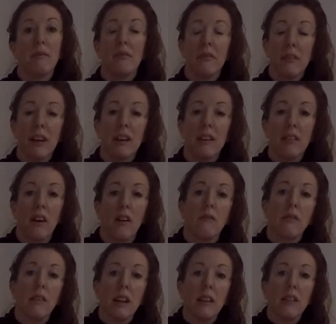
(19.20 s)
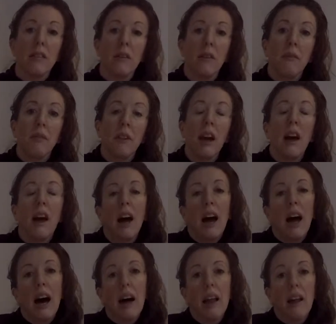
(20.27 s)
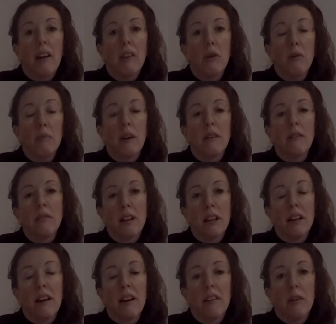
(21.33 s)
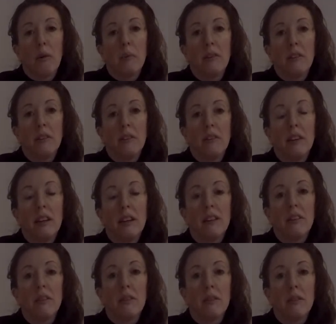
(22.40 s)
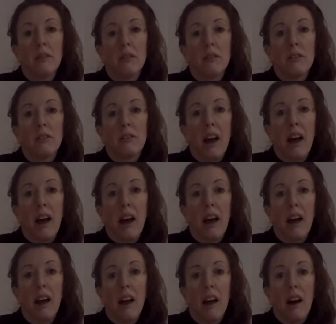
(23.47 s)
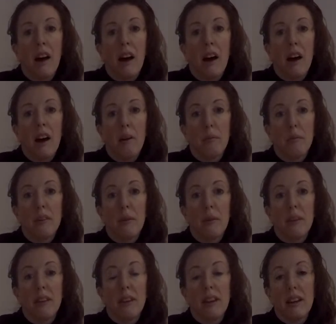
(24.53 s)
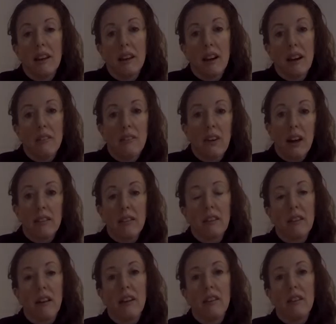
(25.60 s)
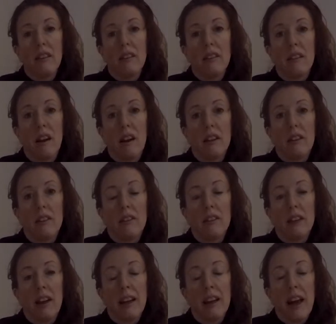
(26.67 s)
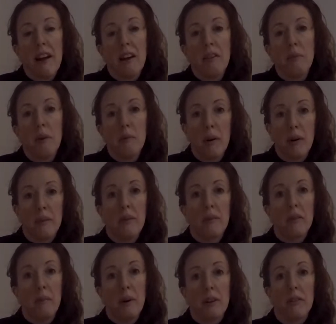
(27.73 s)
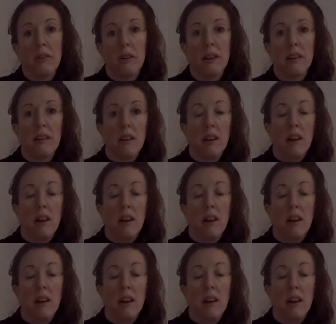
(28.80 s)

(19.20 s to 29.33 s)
fingers are really sore, and I thought it would be a really nice opportunity to share some of the kind of exercises that I use to take care of my muscles and my joints